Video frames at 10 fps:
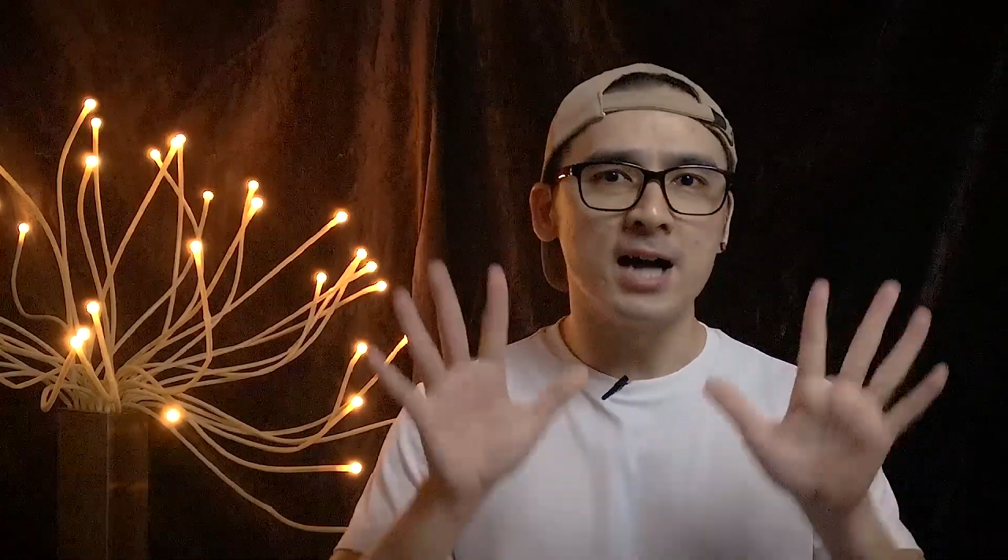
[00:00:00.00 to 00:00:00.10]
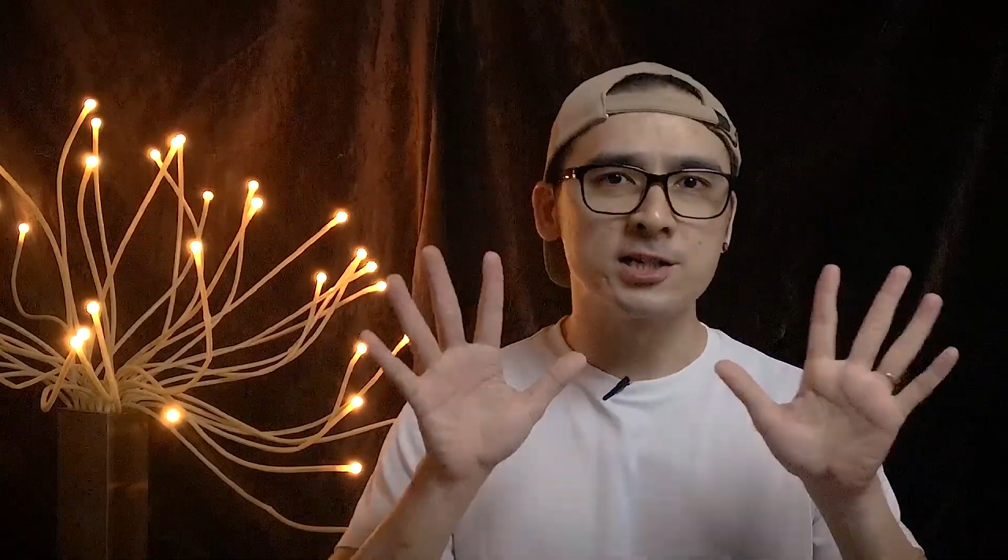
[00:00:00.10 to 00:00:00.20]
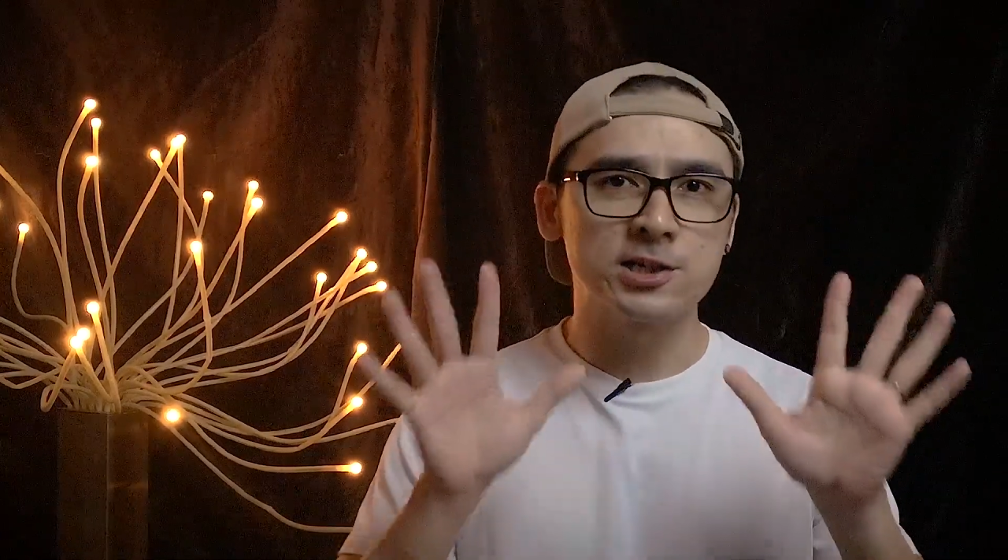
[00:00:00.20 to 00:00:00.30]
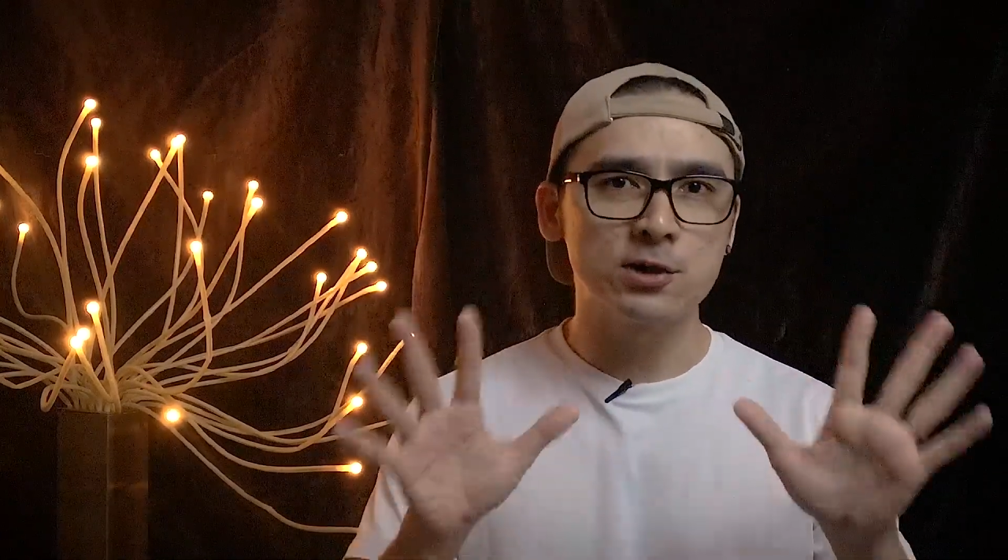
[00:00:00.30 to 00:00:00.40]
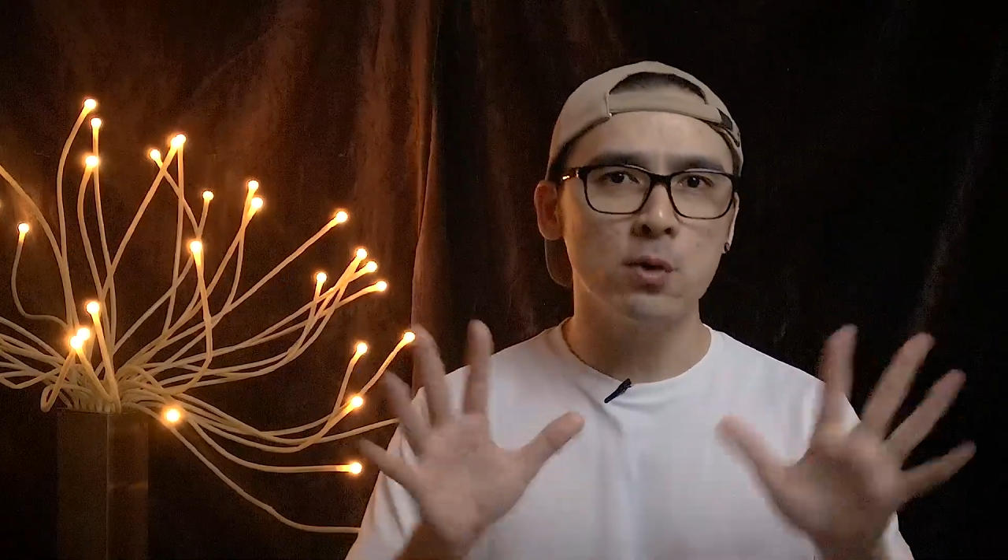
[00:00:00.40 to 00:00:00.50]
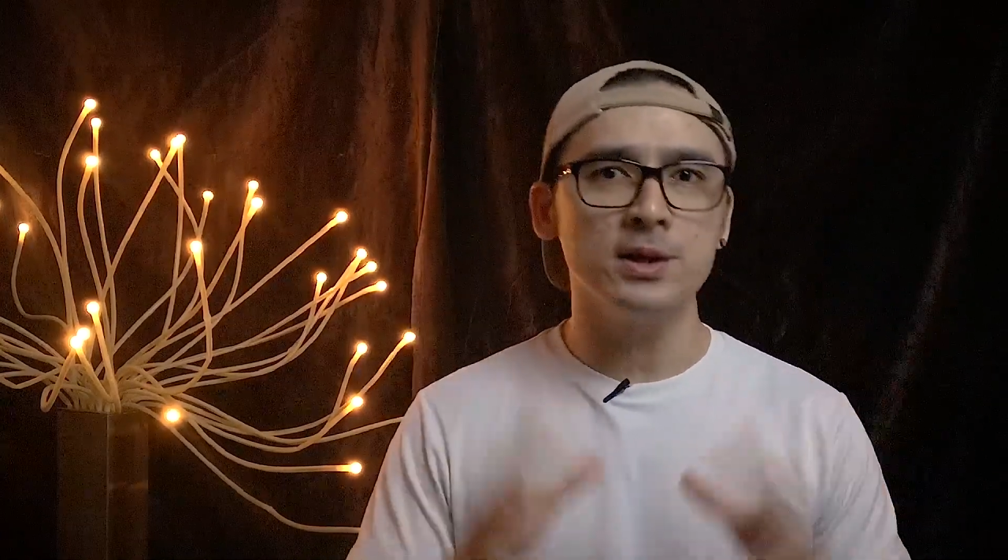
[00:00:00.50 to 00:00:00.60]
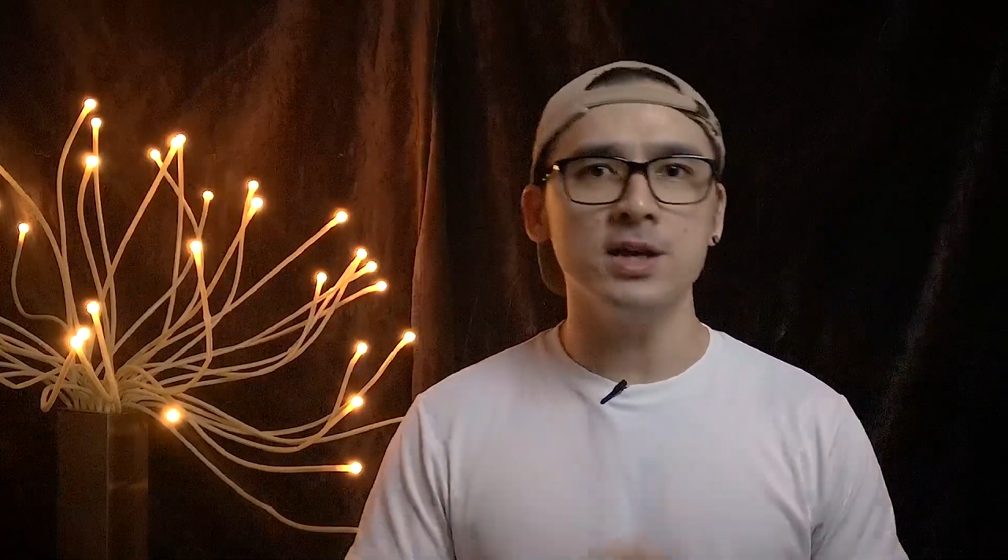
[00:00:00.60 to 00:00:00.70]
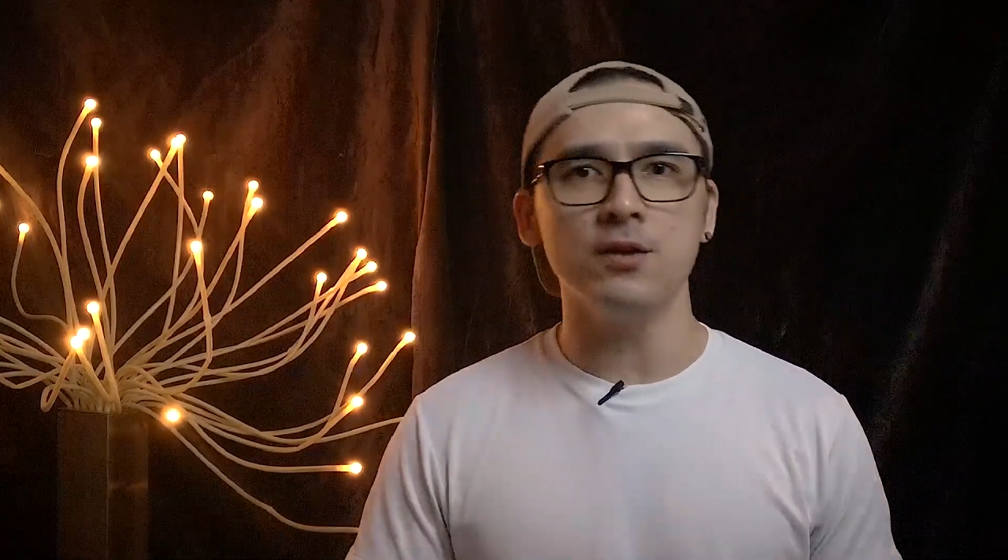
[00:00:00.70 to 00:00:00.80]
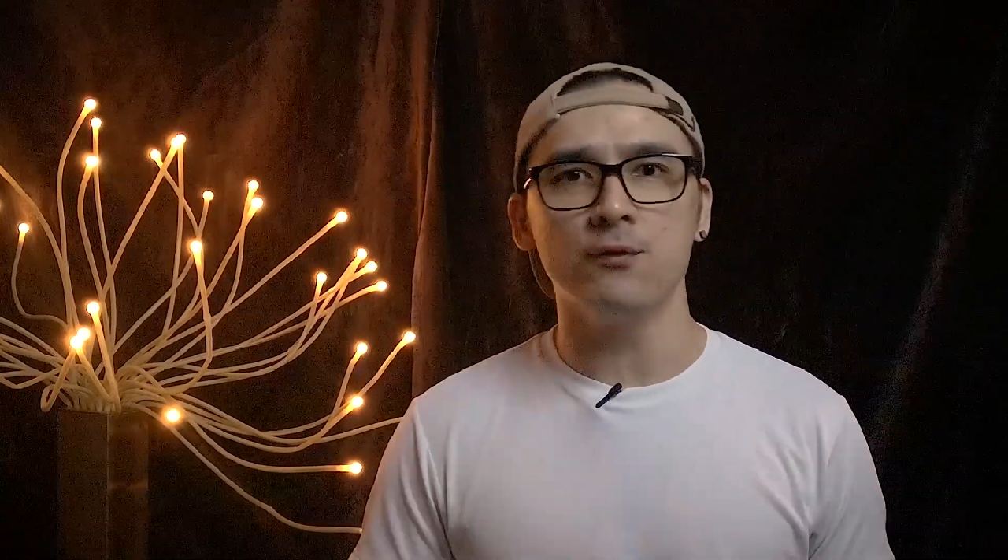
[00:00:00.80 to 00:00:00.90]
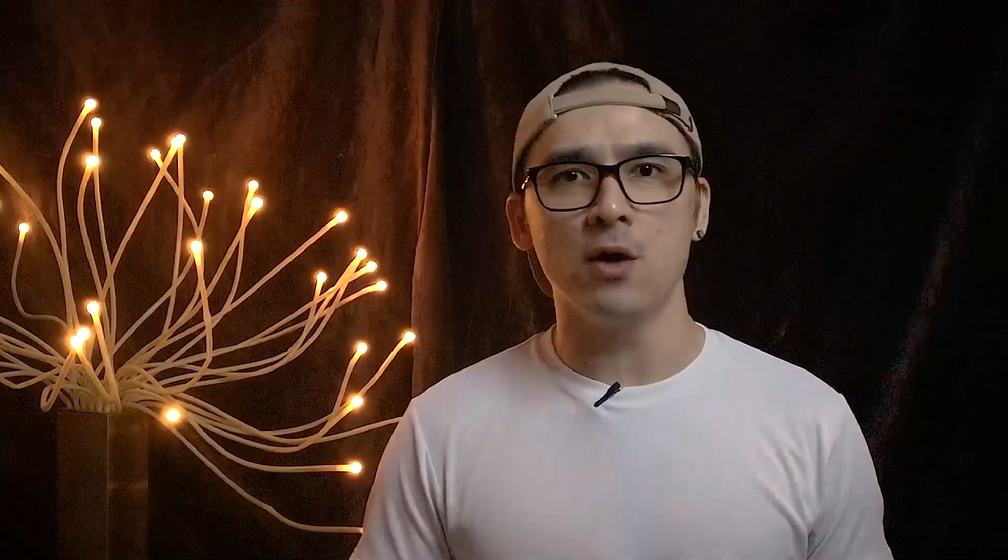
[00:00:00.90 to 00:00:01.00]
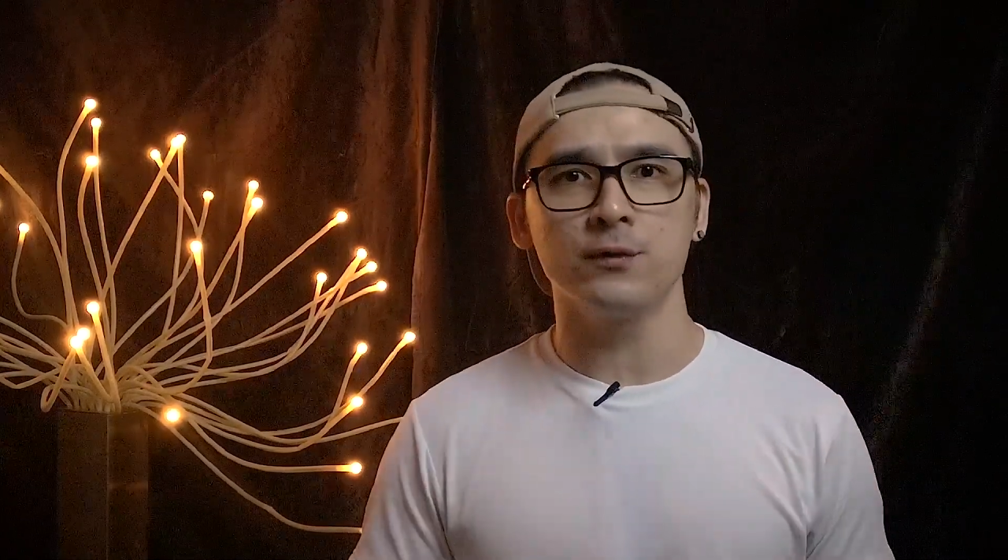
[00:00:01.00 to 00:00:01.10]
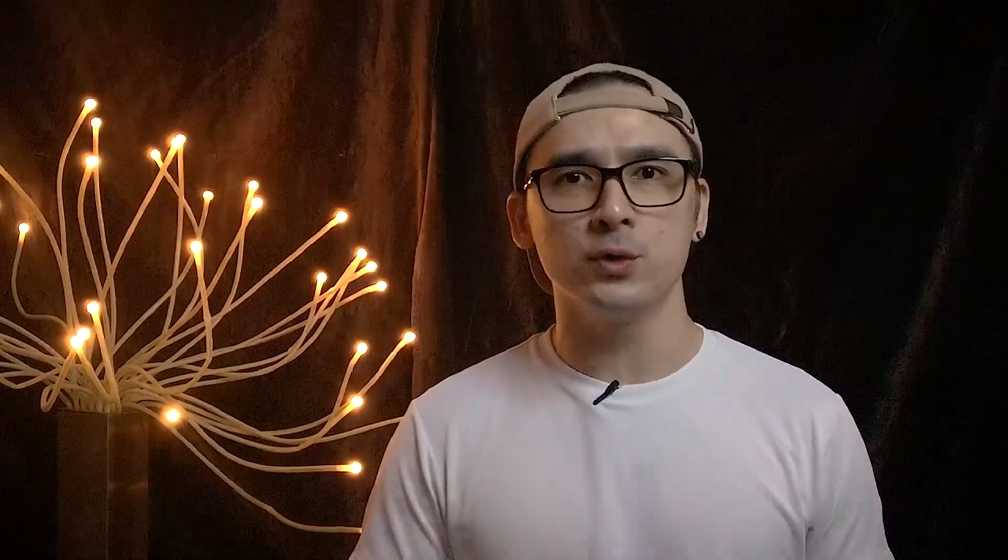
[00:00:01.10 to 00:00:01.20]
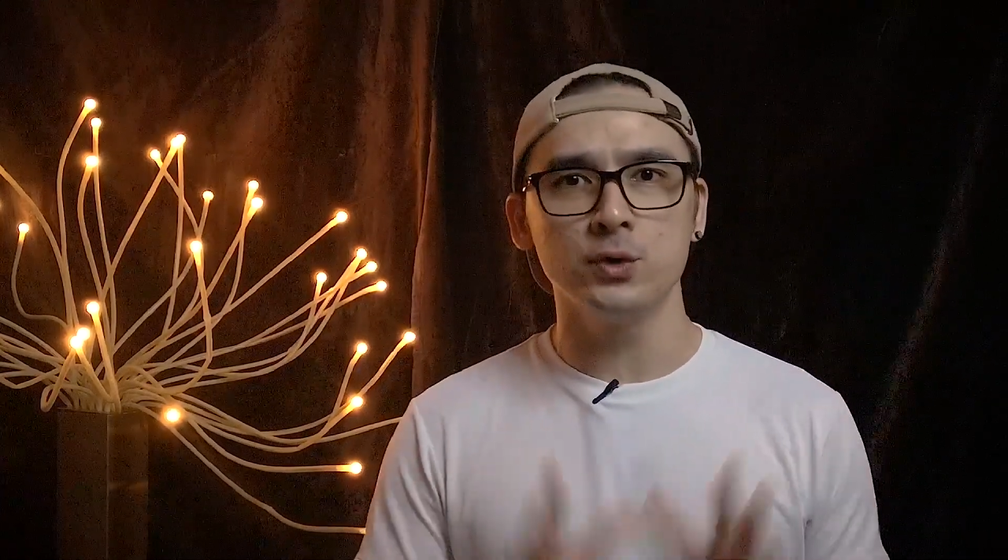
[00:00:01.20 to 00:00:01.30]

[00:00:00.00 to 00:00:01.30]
I slowly evolved